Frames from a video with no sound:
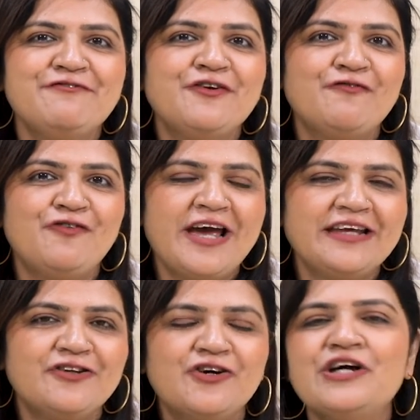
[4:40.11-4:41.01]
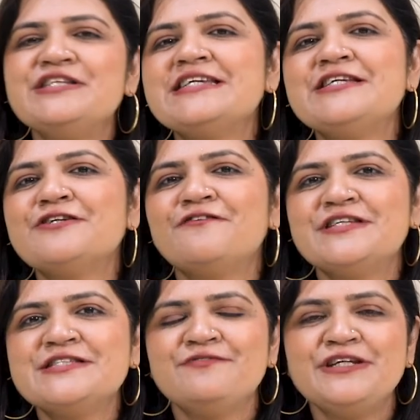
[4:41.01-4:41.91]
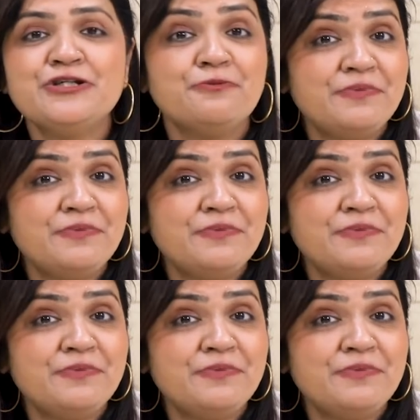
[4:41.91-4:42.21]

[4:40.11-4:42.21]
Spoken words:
If you've liked the content of this video,